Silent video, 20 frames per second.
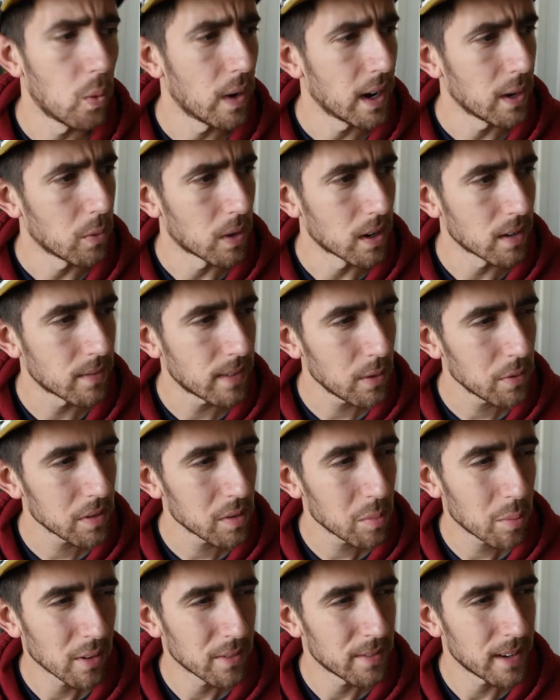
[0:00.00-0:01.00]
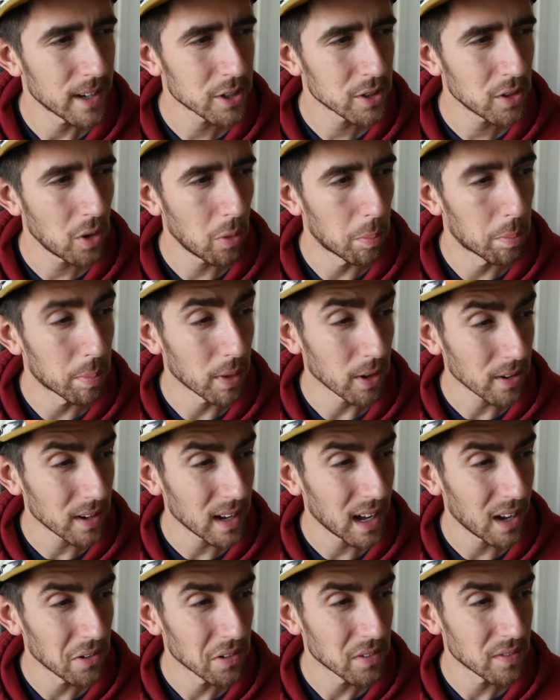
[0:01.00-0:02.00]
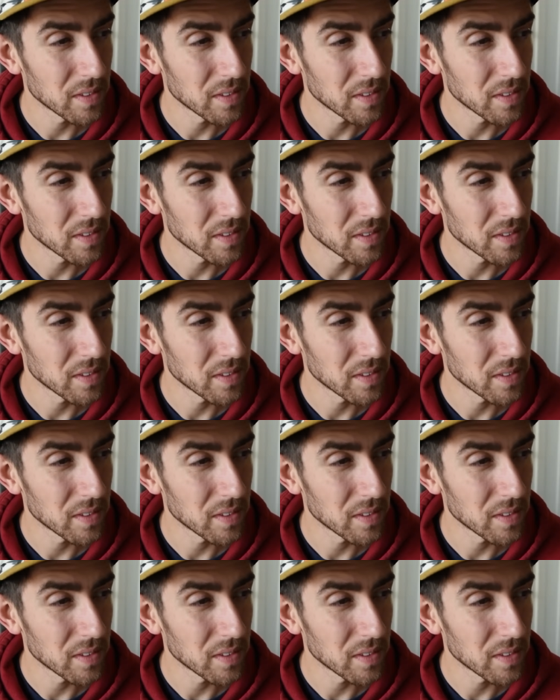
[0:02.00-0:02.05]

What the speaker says: Wait, what if I was a professional birdhouse